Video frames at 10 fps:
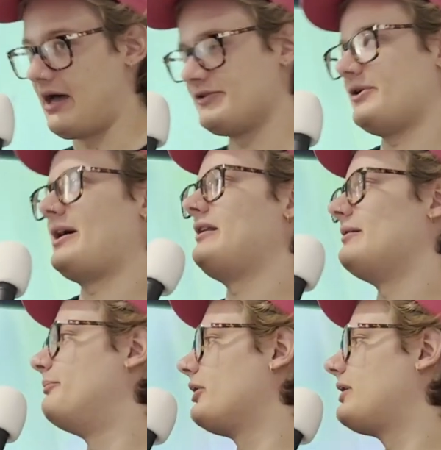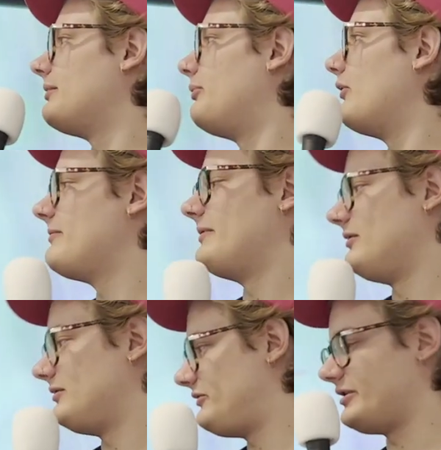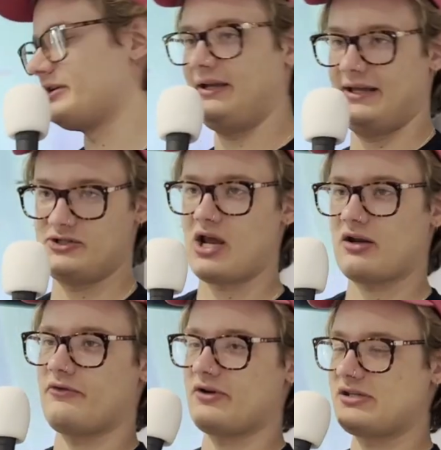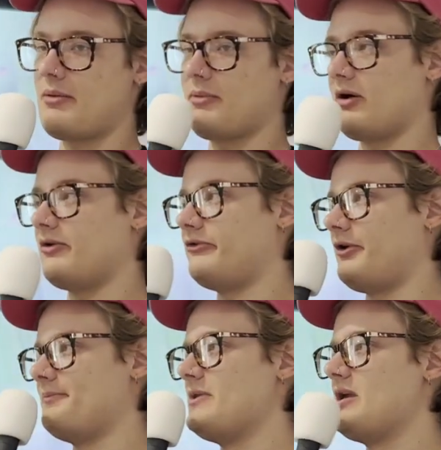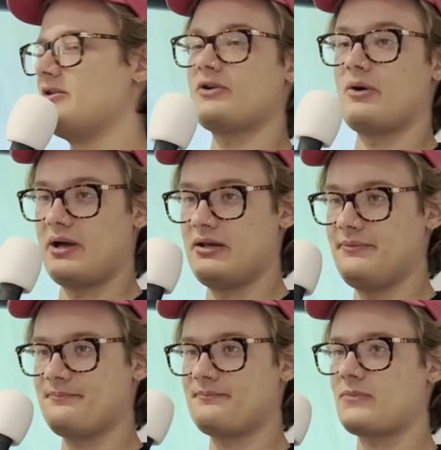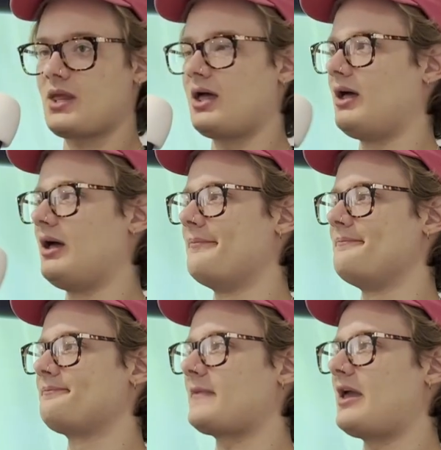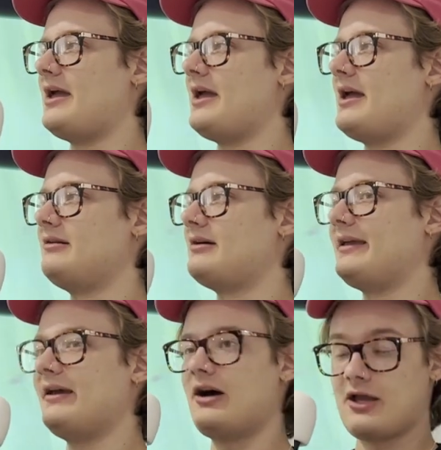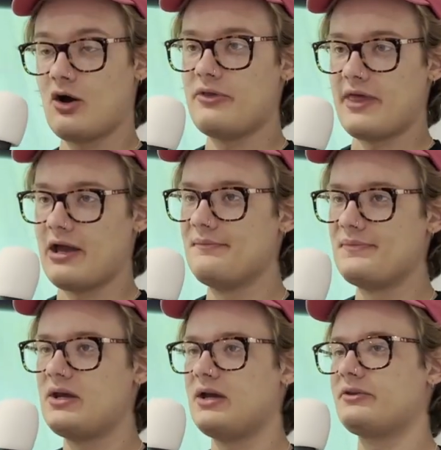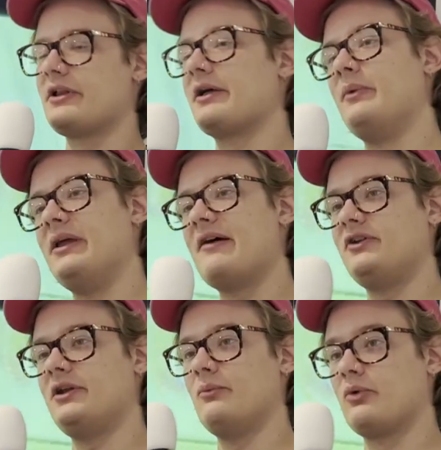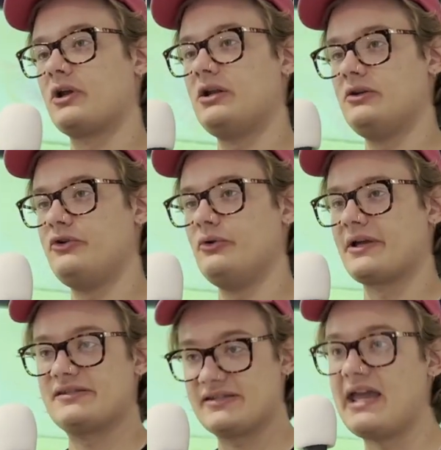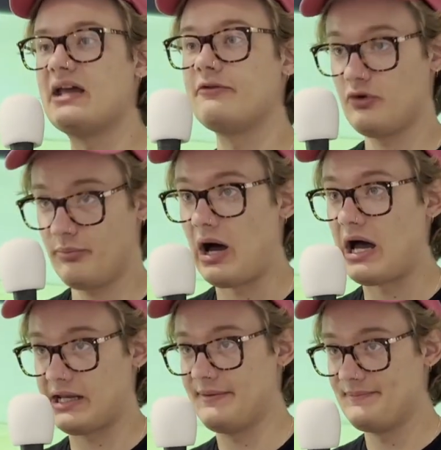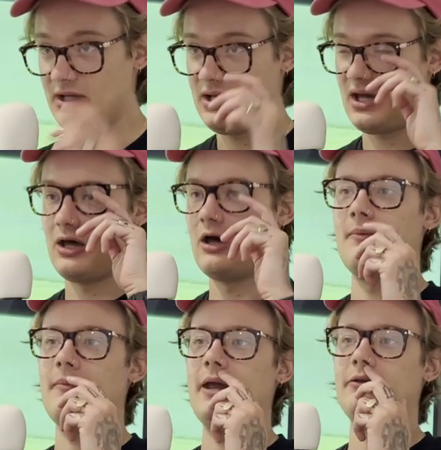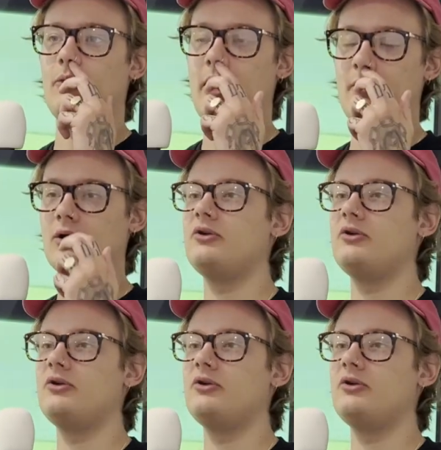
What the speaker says: so I had to book an appointment to get checked for a stomach ulcer. So I went, and I go there, and they're like, we're gonna do like a scan of your body, and the way we're gonna